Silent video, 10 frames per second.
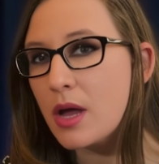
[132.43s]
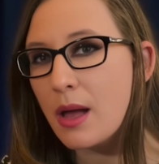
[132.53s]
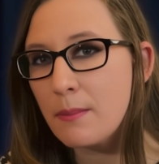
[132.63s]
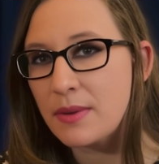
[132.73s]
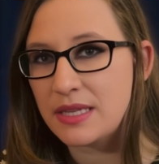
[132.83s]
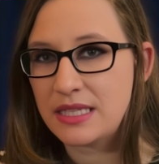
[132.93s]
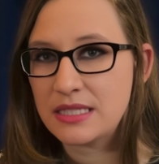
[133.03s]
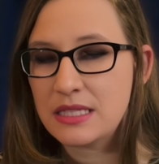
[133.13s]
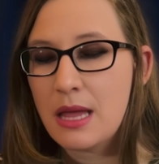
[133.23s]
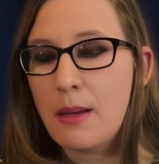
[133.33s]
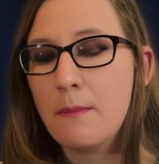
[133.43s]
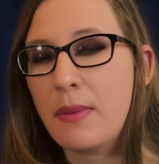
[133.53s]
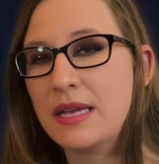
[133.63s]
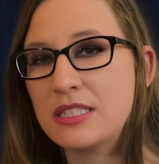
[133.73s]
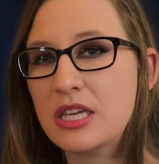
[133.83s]
companies
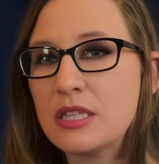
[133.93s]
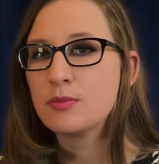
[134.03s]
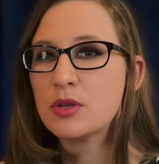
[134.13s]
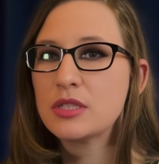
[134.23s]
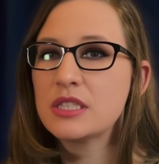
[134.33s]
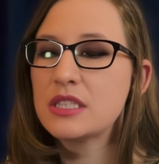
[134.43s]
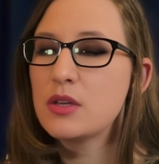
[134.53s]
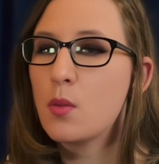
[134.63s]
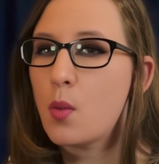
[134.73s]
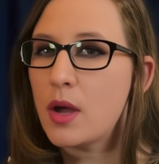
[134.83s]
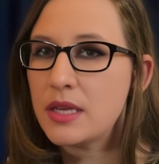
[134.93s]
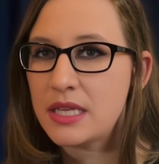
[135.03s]
by just purchasing one